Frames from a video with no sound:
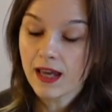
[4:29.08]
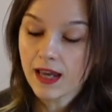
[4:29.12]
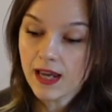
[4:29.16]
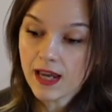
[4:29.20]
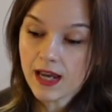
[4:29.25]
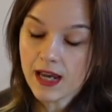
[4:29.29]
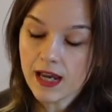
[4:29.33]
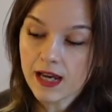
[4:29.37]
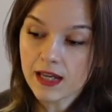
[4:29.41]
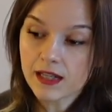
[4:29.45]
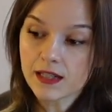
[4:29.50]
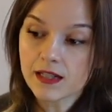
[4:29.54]

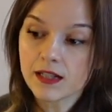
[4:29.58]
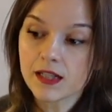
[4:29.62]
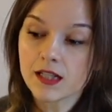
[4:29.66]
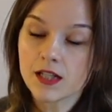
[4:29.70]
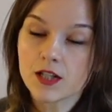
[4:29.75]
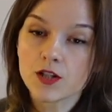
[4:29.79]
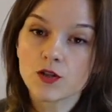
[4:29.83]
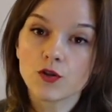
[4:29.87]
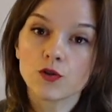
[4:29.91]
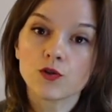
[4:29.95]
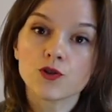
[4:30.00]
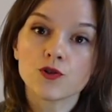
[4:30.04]
And
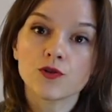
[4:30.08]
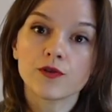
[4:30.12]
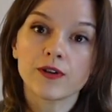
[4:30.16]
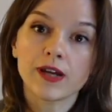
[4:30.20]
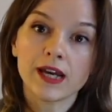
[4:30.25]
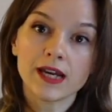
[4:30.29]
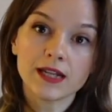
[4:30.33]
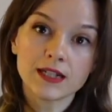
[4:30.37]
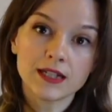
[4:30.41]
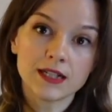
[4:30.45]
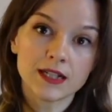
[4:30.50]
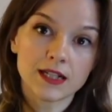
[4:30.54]
it's also
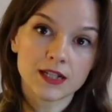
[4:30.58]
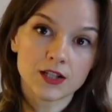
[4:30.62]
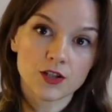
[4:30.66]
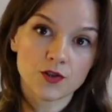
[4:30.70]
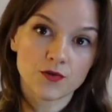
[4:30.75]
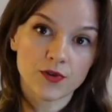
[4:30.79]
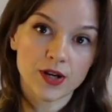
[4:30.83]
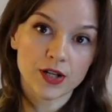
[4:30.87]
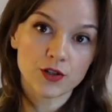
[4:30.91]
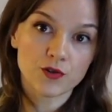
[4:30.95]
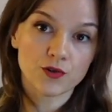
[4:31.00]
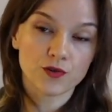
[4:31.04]
ending
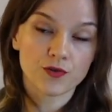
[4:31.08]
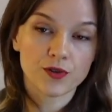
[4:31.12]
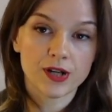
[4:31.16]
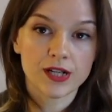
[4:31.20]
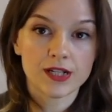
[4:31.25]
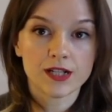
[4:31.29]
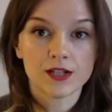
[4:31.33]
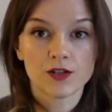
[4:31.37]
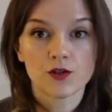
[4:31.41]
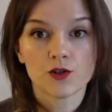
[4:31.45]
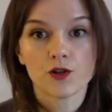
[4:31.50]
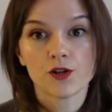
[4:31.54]
its
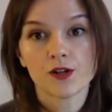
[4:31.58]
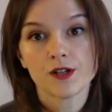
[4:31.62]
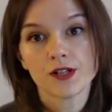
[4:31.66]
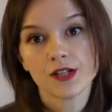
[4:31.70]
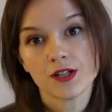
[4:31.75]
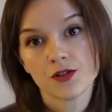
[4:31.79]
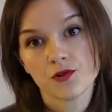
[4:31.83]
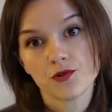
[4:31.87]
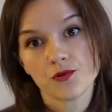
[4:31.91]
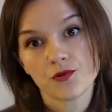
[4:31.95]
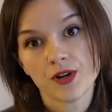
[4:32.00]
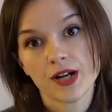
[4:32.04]
retrograde and
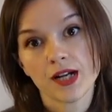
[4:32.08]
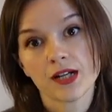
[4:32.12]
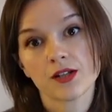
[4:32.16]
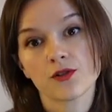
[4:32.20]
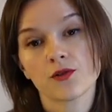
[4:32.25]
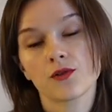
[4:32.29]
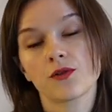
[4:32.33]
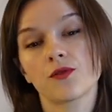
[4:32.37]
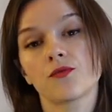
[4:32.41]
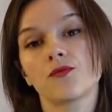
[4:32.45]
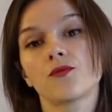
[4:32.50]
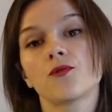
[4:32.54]
turning direct
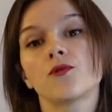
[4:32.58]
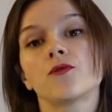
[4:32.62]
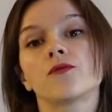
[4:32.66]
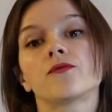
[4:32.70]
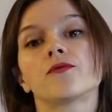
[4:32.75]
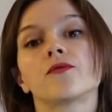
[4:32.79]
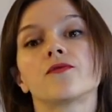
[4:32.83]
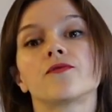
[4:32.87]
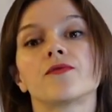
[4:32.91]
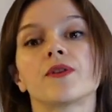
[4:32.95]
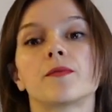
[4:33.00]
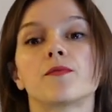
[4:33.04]
on the
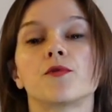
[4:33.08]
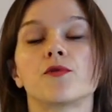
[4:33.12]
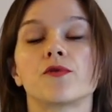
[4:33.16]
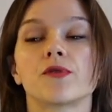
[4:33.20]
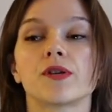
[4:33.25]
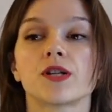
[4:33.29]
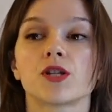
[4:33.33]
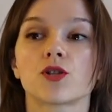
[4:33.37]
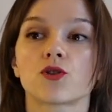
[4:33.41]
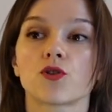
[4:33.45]
4th of February,